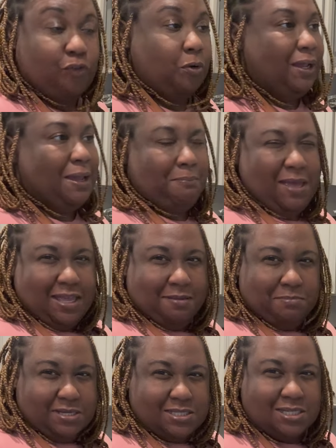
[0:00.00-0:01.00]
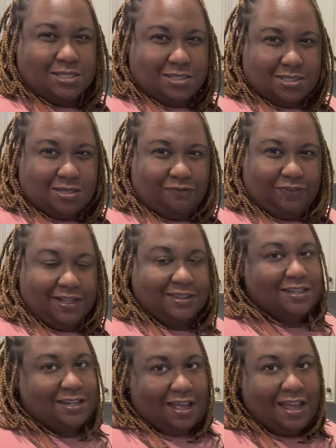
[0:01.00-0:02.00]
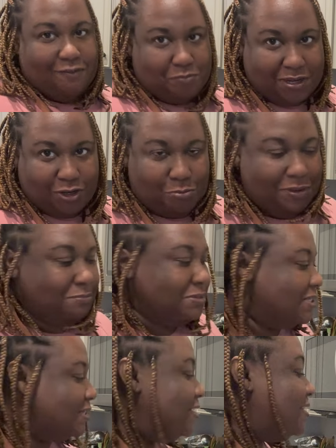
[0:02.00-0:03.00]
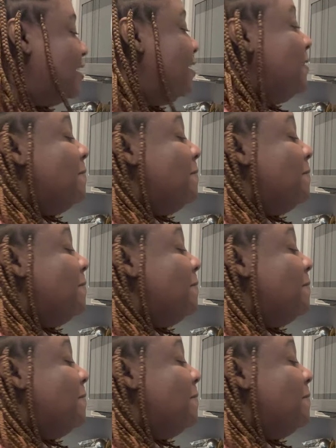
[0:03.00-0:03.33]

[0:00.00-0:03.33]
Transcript: from like making biscuits and stuff like that. Now I have made homemade biscuits.